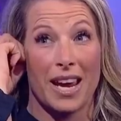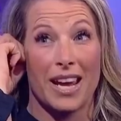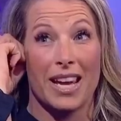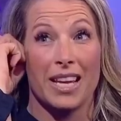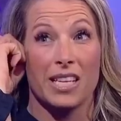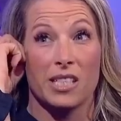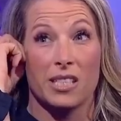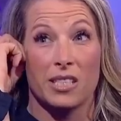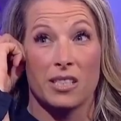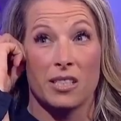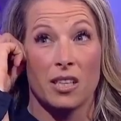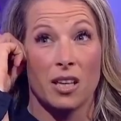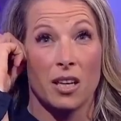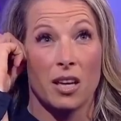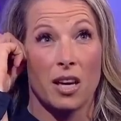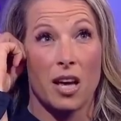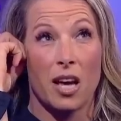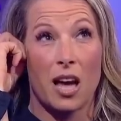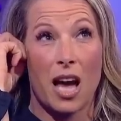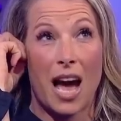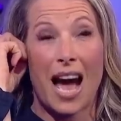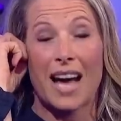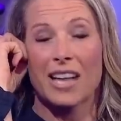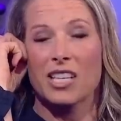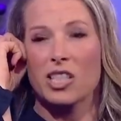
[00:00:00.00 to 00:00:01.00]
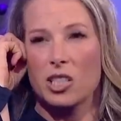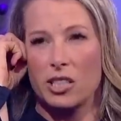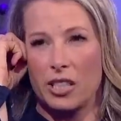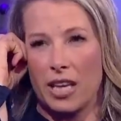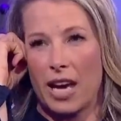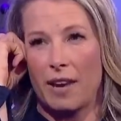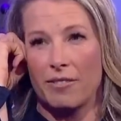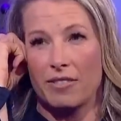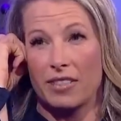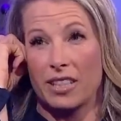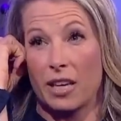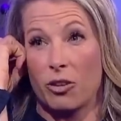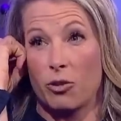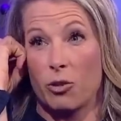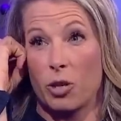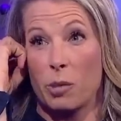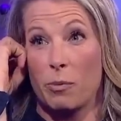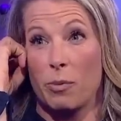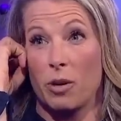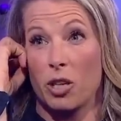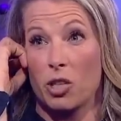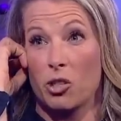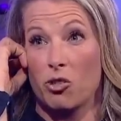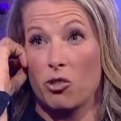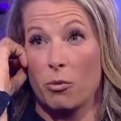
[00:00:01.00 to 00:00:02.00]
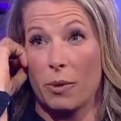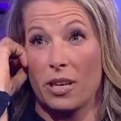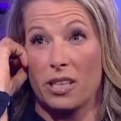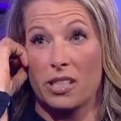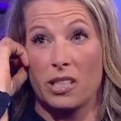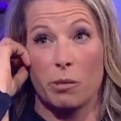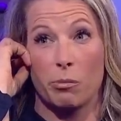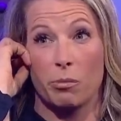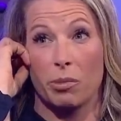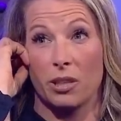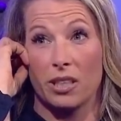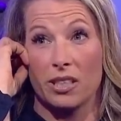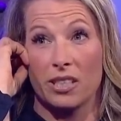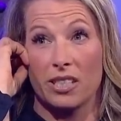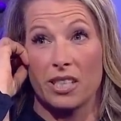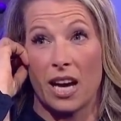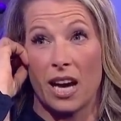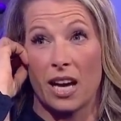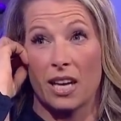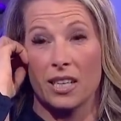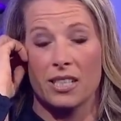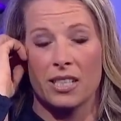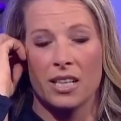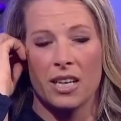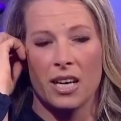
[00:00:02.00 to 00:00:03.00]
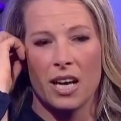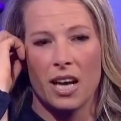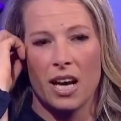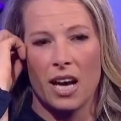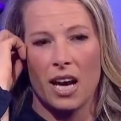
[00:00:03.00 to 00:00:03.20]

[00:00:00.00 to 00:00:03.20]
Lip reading: they have to get 3 points from it, simple as that.